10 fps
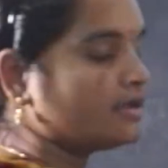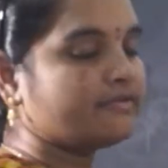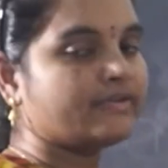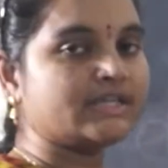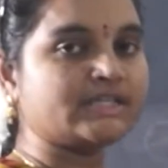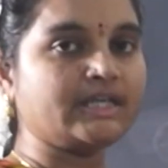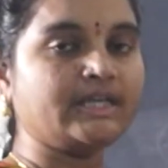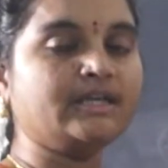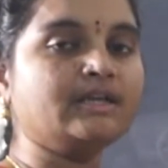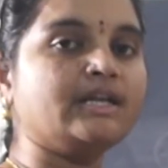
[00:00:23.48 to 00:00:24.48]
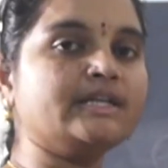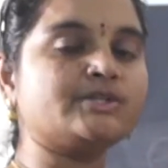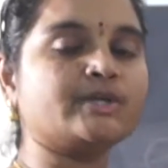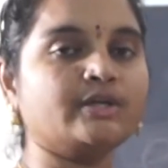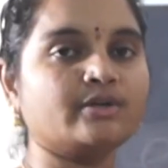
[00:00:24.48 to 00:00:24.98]
Firstly, let's
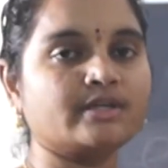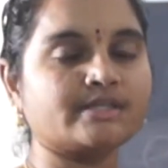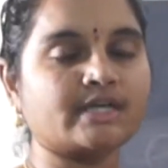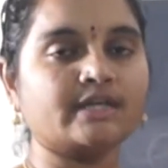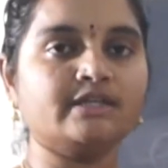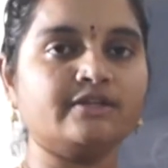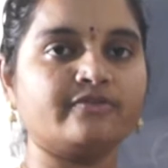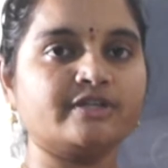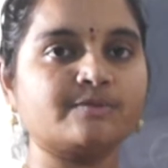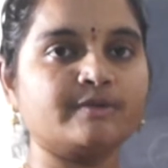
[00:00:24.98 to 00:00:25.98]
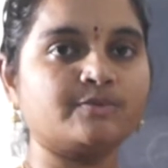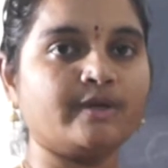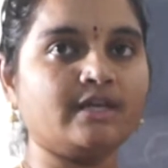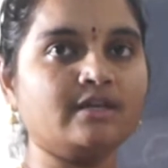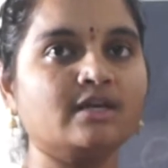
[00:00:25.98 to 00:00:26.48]
try to understand the difference
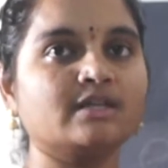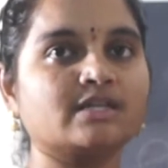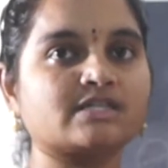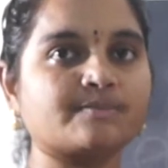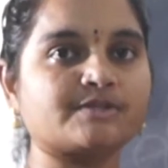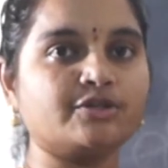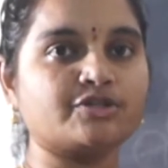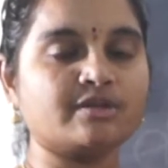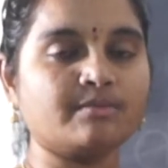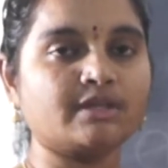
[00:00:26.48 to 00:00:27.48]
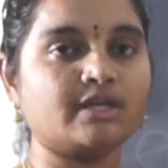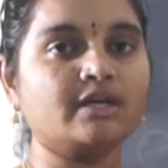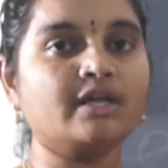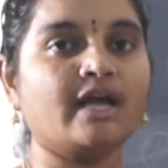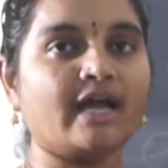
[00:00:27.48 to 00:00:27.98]
between the substitution method
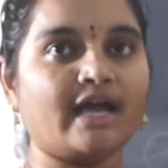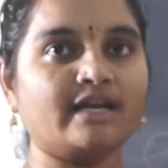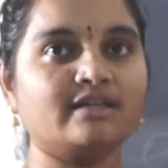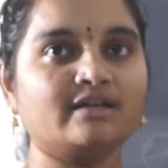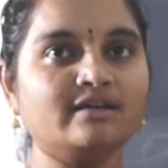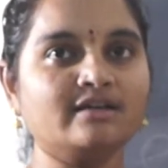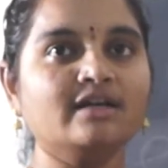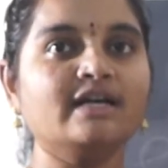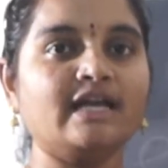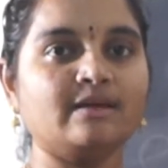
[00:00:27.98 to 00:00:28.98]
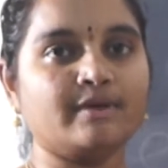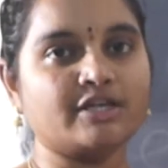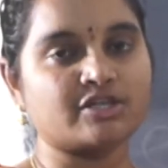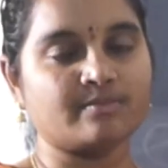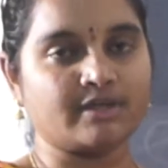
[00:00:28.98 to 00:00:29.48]
and the
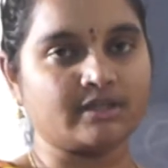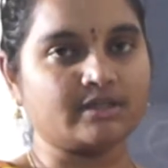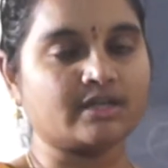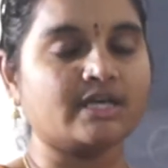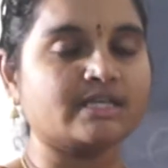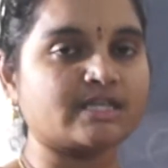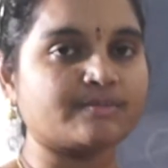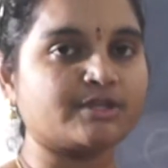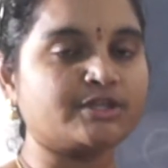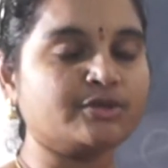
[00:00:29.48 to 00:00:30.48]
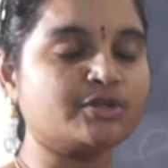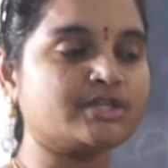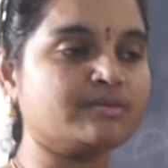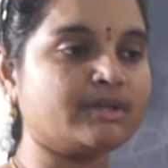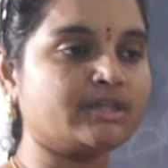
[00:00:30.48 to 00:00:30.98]
elimination method.
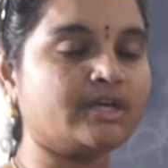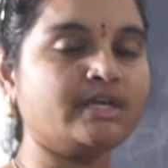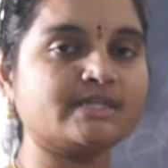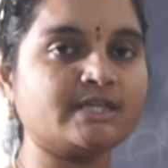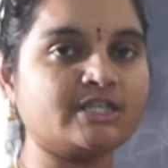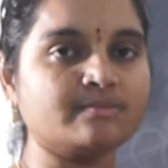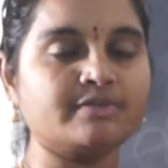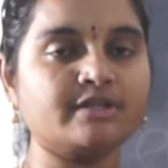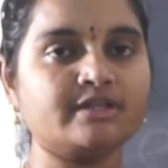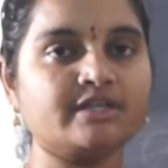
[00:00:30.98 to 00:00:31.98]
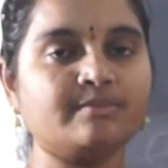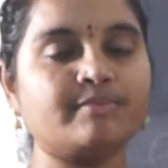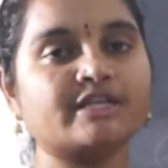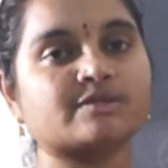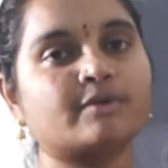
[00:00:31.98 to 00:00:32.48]
Substitution method is a temporary
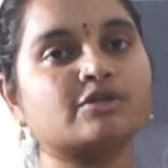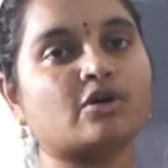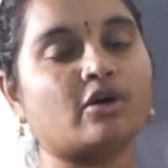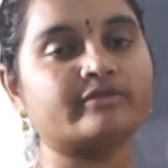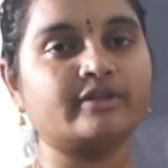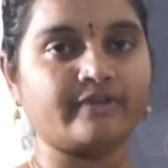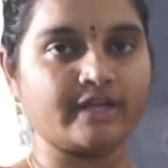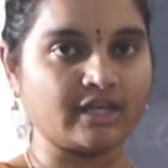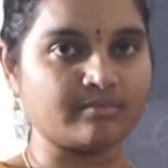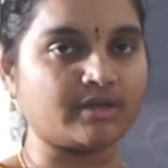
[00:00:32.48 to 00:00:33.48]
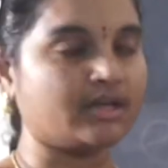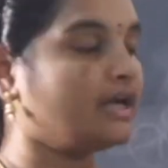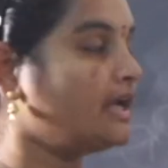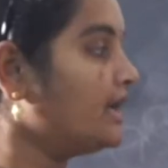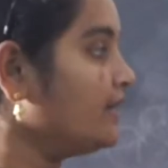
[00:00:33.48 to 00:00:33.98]
replacement of the variable,
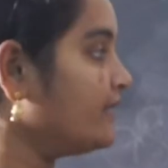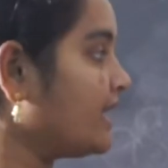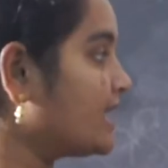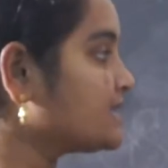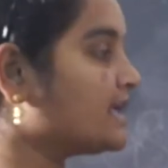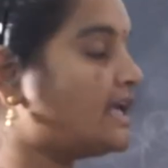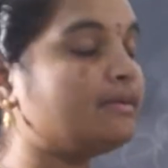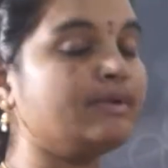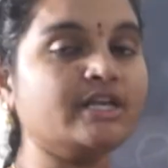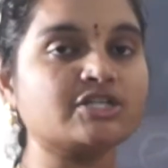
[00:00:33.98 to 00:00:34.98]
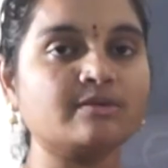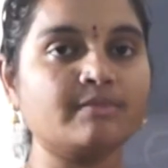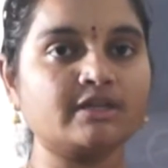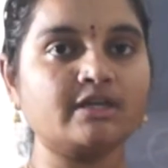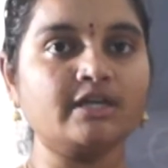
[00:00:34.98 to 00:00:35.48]
whereas the elimination
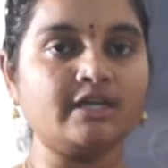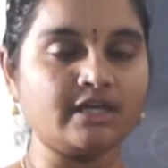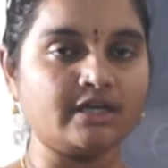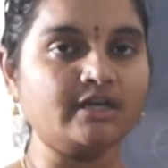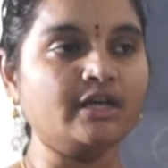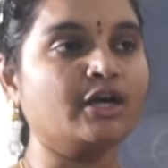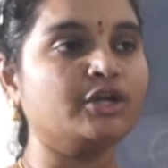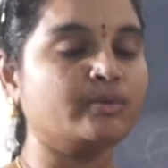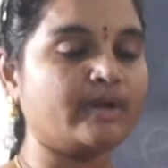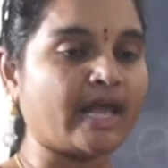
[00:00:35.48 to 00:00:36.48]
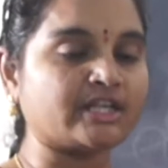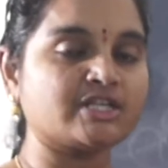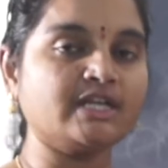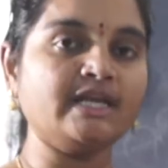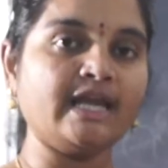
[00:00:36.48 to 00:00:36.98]
method, here you are
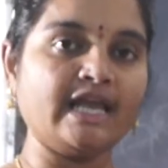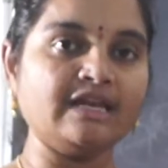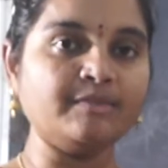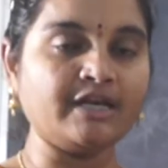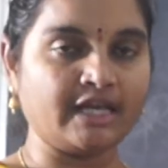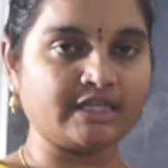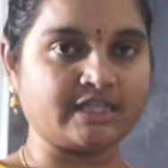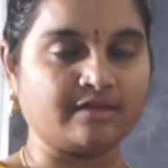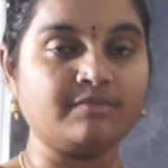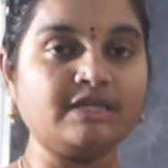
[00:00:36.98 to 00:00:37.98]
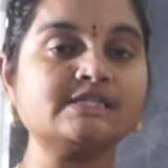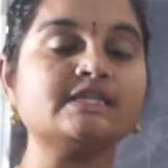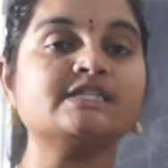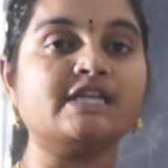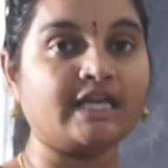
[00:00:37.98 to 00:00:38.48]
actually eliminating, means
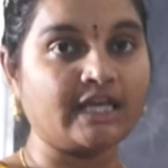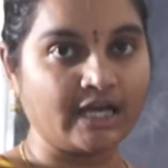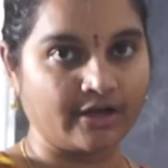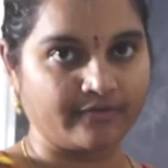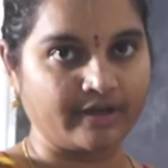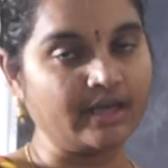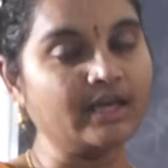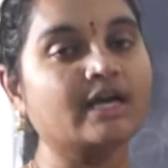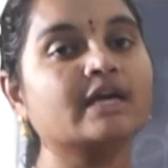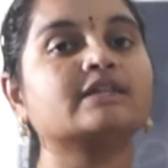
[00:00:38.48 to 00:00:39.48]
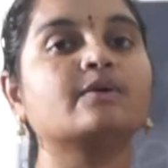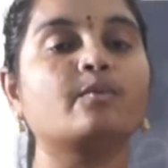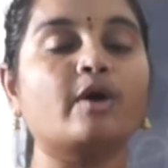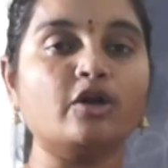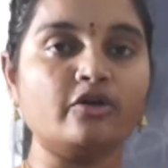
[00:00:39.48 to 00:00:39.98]
taking away the
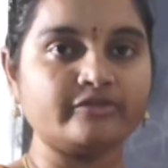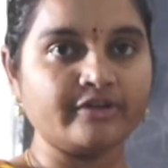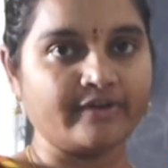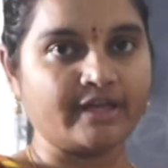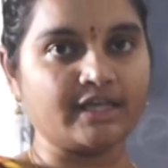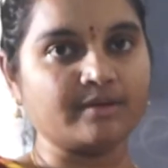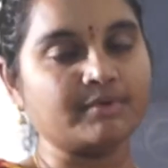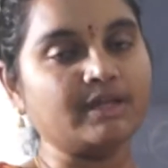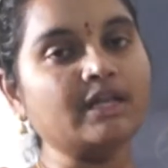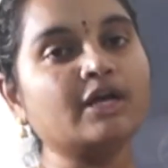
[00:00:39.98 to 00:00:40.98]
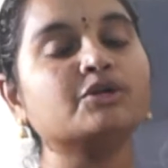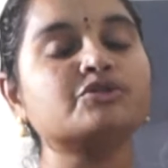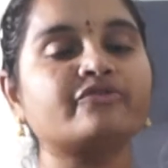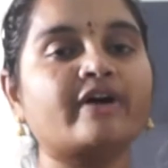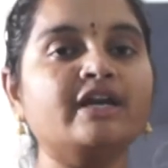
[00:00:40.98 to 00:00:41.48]
one of the variable to
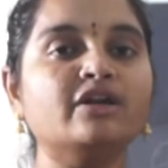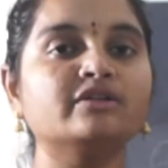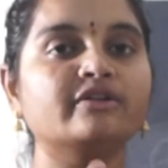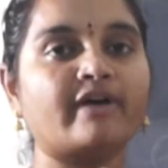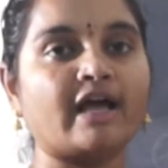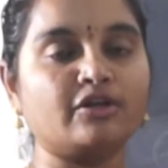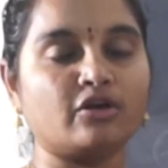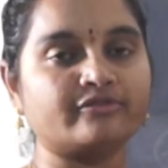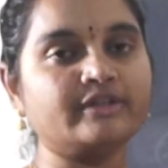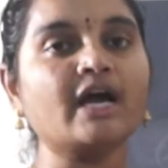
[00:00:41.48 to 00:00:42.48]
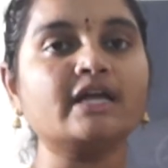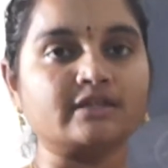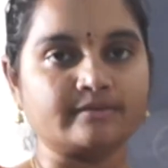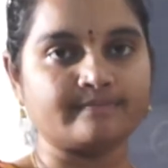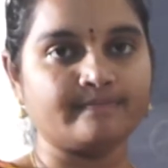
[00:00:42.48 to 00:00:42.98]
find out the value of the
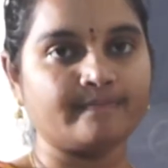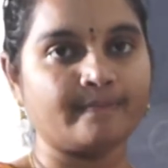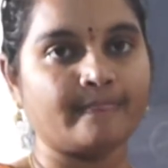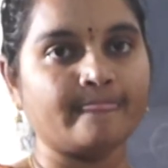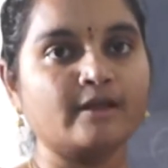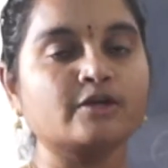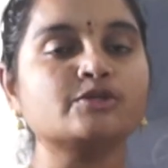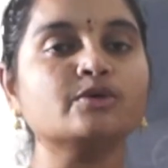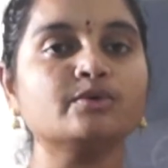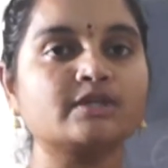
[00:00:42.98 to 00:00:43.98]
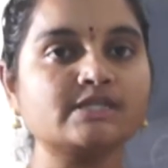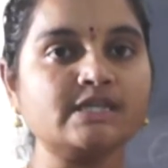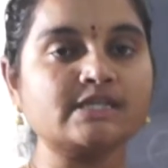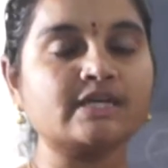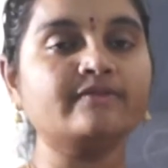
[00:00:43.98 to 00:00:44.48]
other. So this
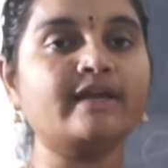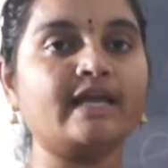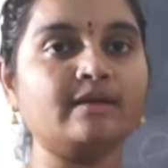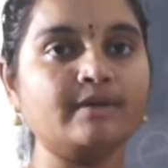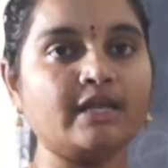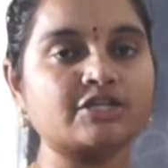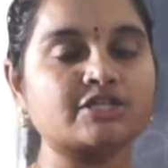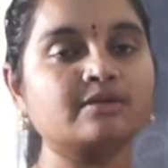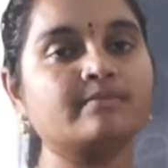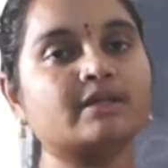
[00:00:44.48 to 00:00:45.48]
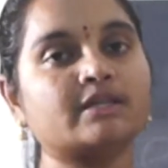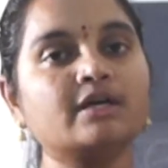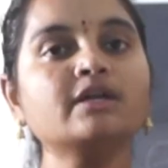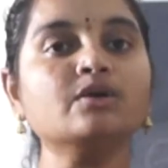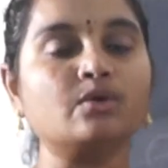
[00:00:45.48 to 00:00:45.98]
is how the elimination
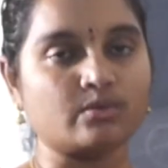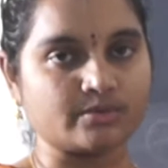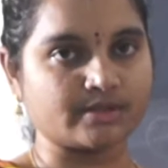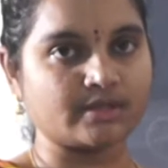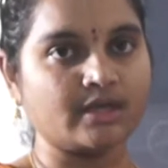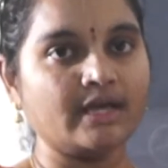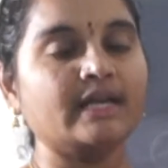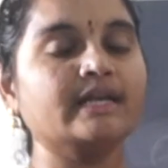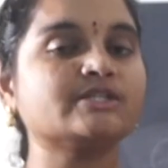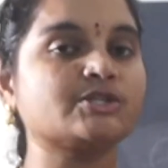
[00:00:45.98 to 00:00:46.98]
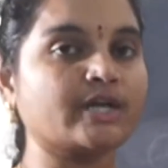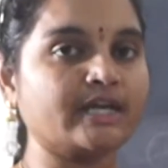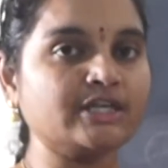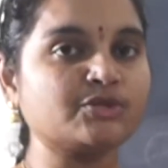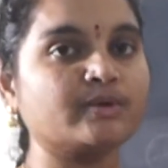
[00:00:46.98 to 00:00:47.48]
method goes. Let's try
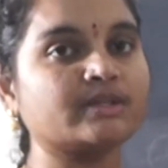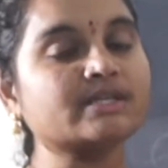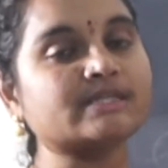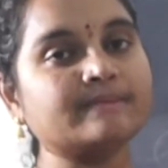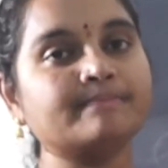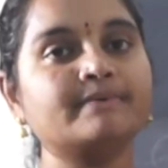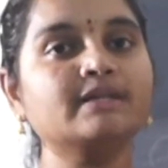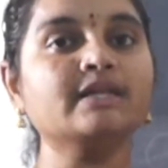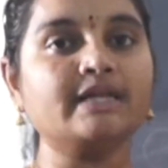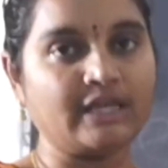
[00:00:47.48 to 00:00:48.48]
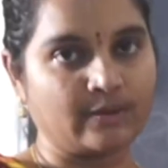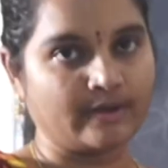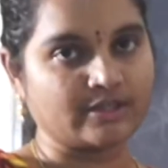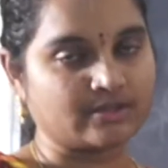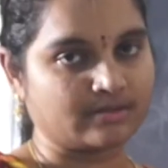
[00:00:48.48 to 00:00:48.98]
it with a simple
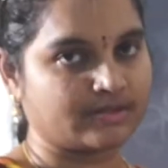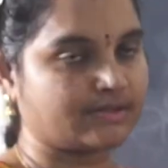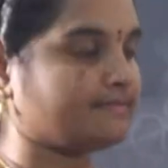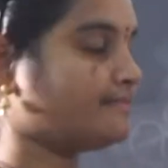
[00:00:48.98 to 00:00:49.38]
equations.